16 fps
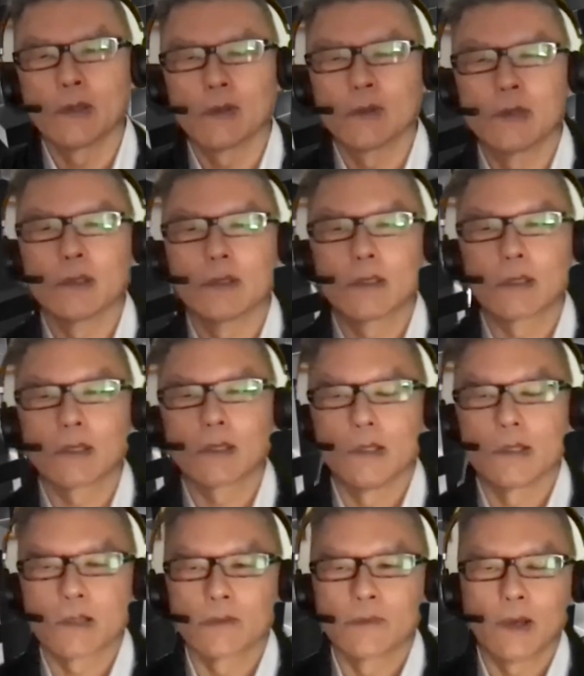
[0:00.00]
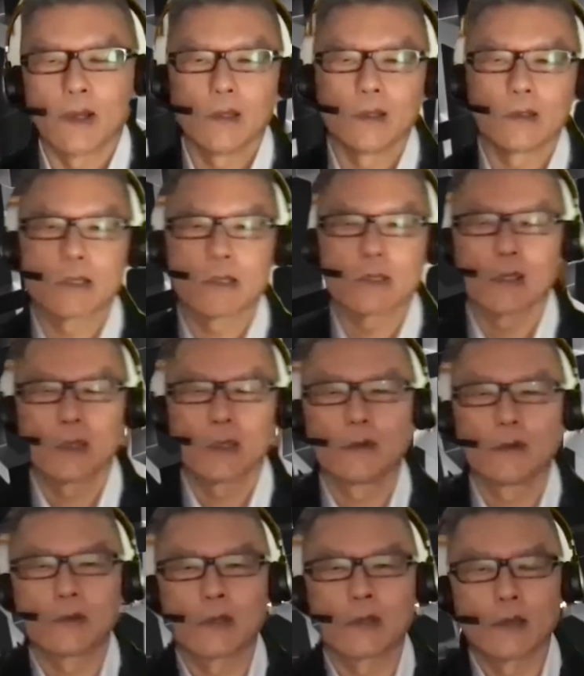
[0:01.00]
And I think it's a valid
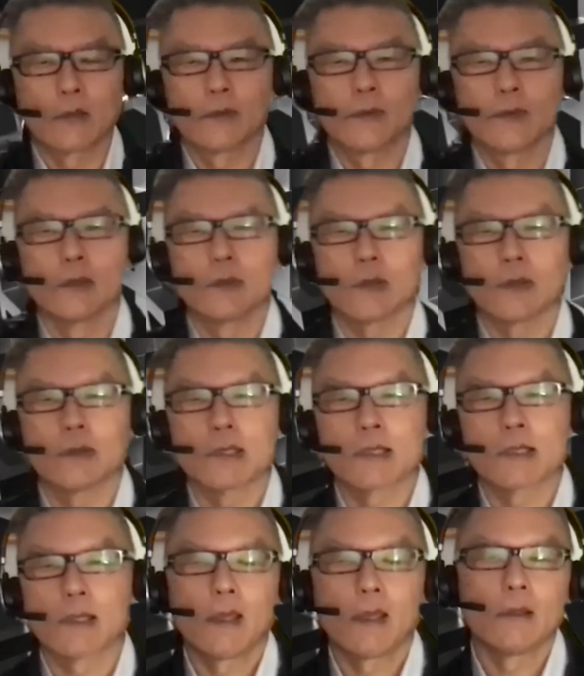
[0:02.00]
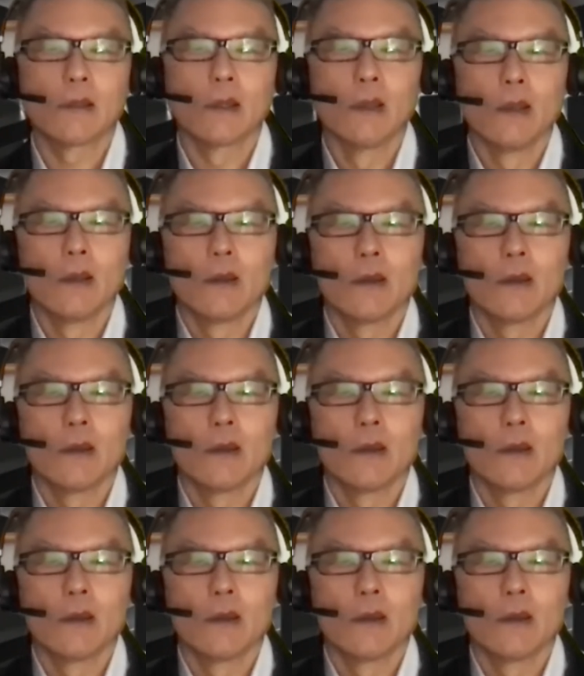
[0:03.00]
kind of thing to understand